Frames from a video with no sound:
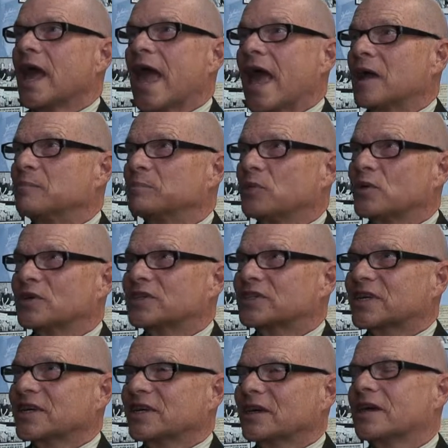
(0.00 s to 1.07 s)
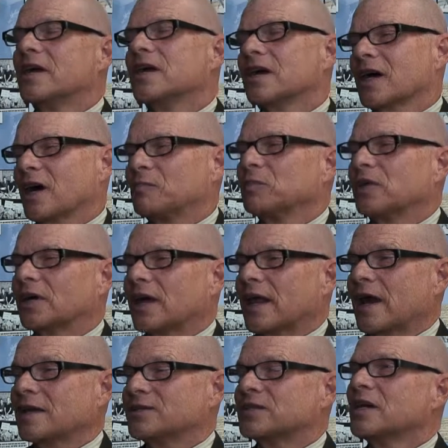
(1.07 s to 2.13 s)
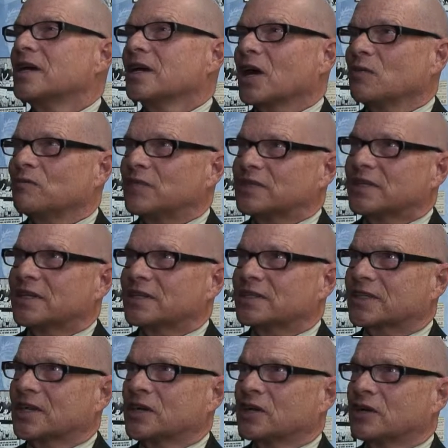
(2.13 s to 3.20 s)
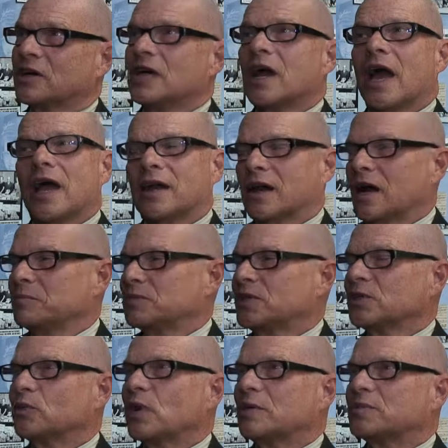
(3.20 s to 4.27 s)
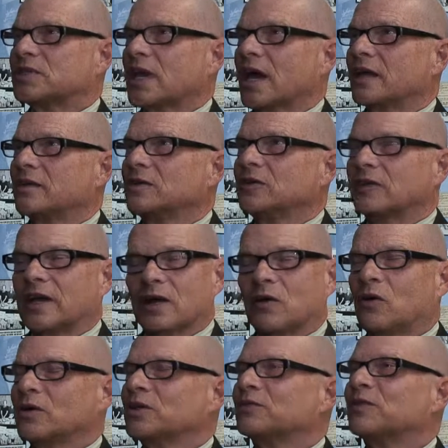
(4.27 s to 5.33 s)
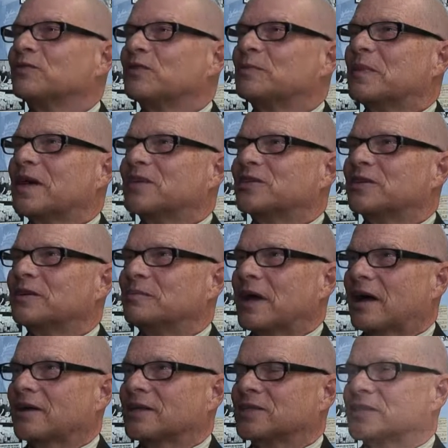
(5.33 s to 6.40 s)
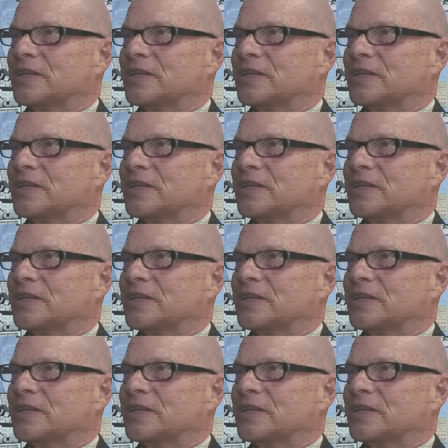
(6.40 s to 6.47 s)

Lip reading: and books here. Come look at us, come visit us here, and come to the website. You'll get all your information about us